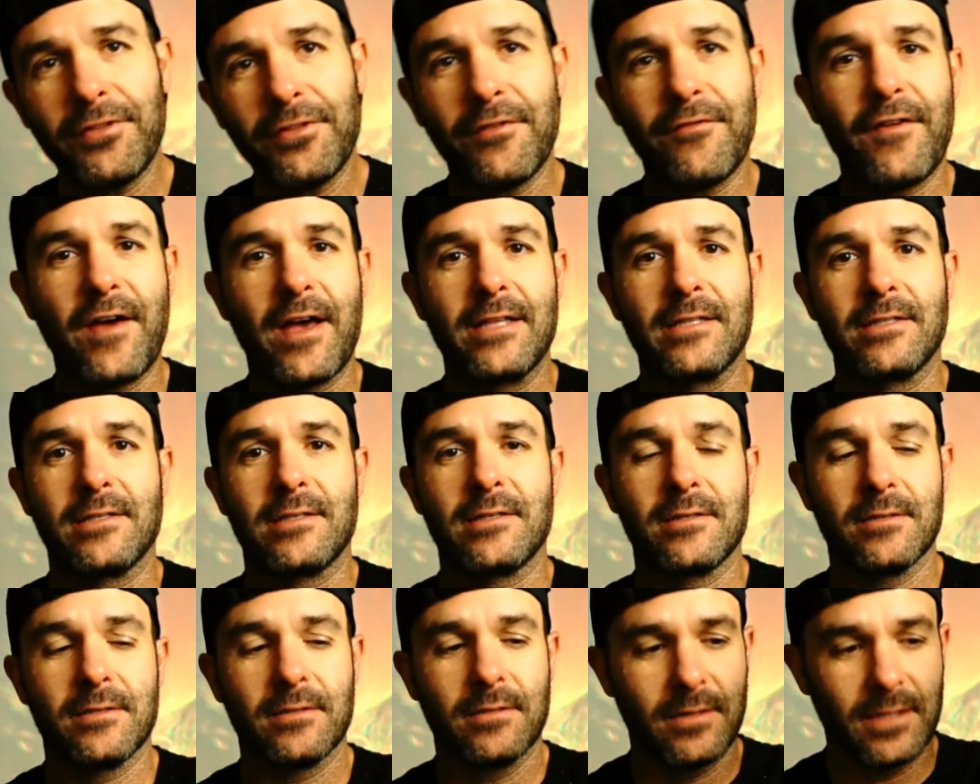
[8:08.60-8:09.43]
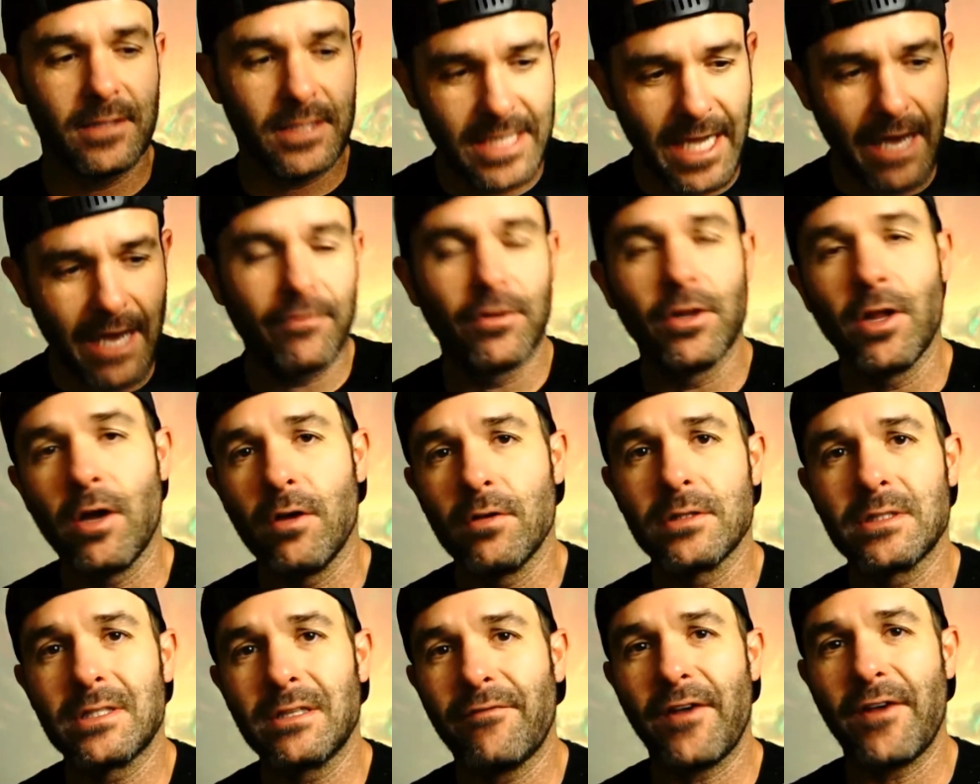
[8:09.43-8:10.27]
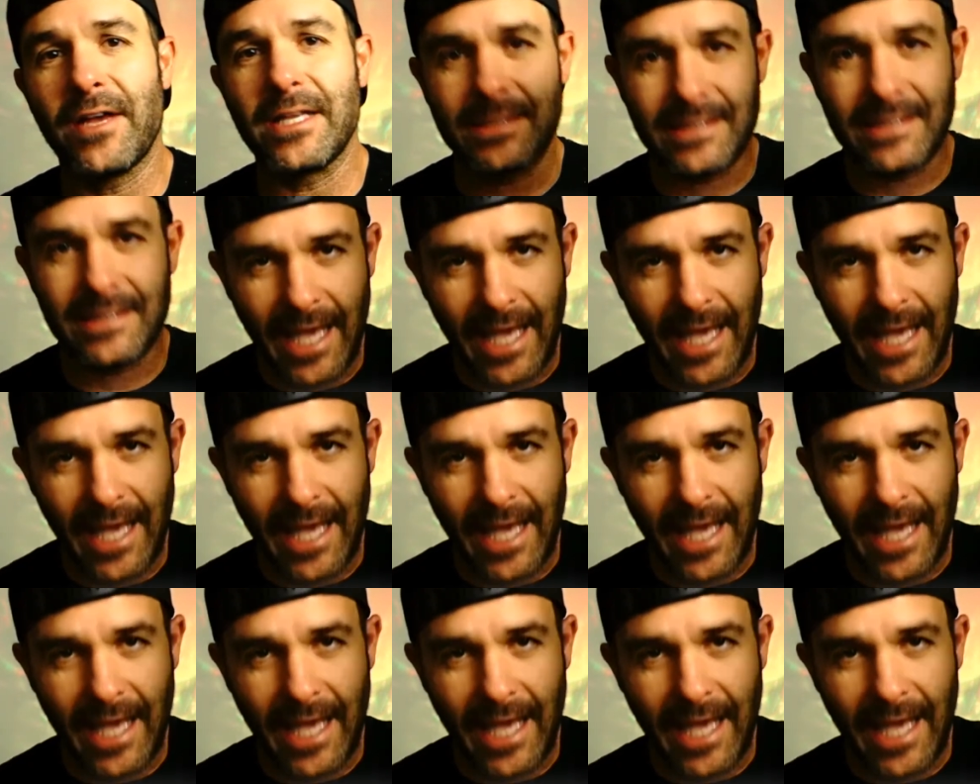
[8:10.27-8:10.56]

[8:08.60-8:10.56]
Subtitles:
the fence. The devil owns the fence.